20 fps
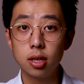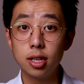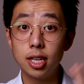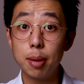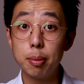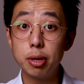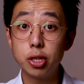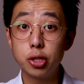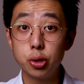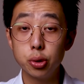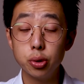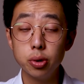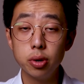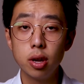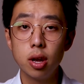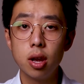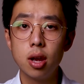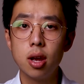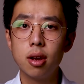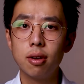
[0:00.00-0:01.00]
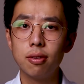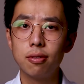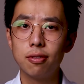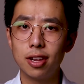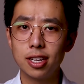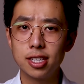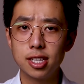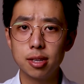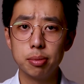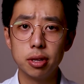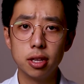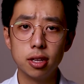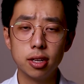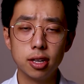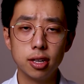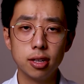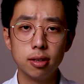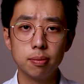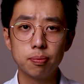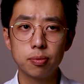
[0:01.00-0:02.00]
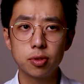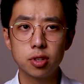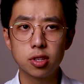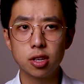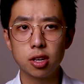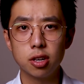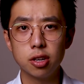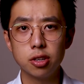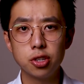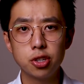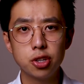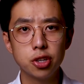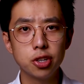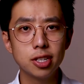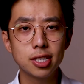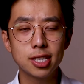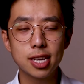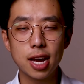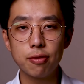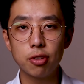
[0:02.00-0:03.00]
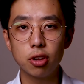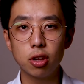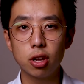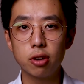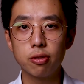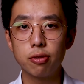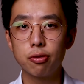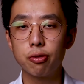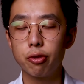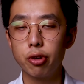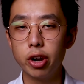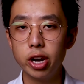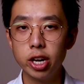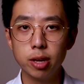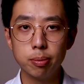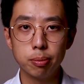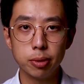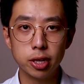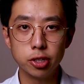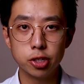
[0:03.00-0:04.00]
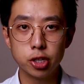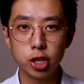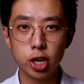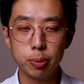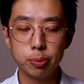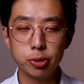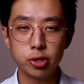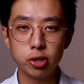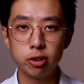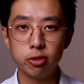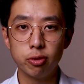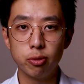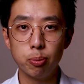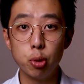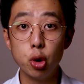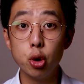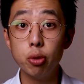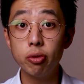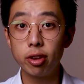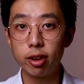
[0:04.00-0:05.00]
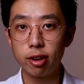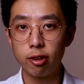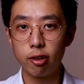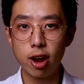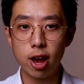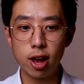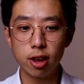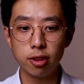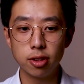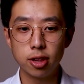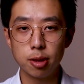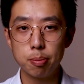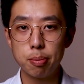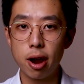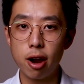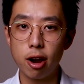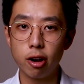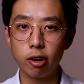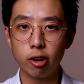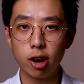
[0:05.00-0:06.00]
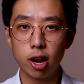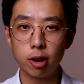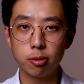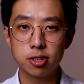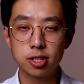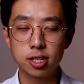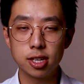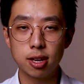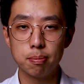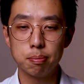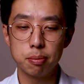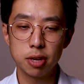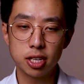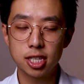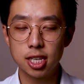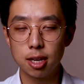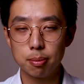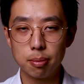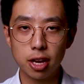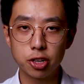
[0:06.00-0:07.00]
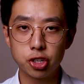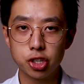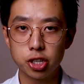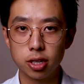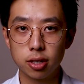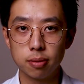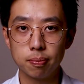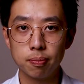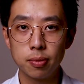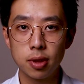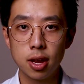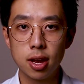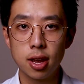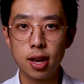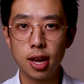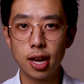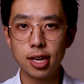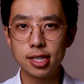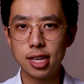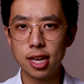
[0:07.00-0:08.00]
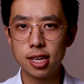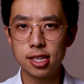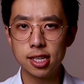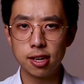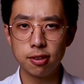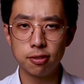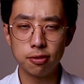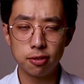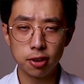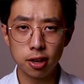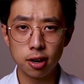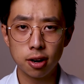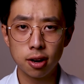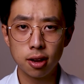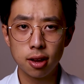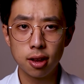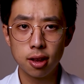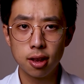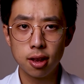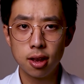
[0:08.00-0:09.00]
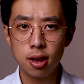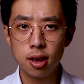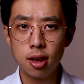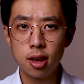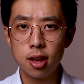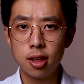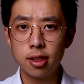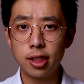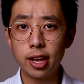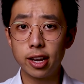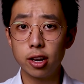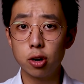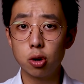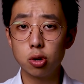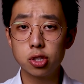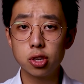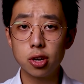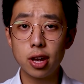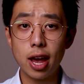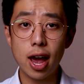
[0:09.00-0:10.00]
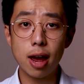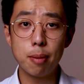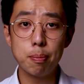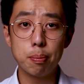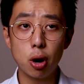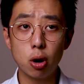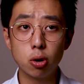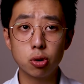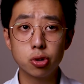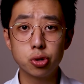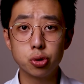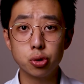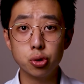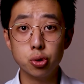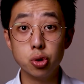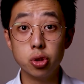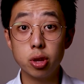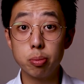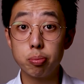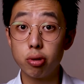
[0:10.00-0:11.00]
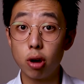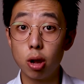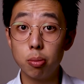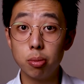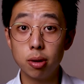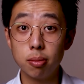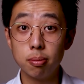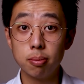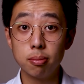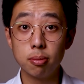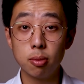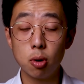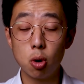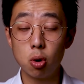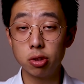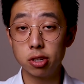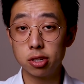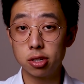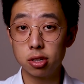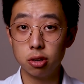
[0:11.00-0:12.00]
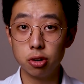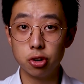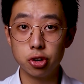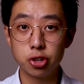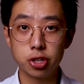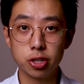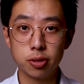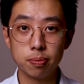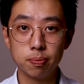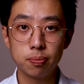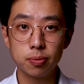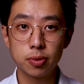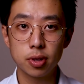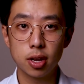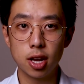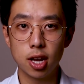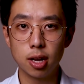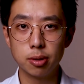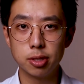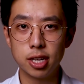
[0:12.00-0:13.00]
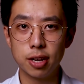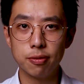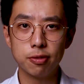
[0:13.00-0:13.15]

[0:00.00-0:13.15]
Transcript: Number two, flexibility. So students have a lot of freedom in terms of moving around the paragraphs and mixing and matching as they see fit. They can also add bulk to the problem or the solution to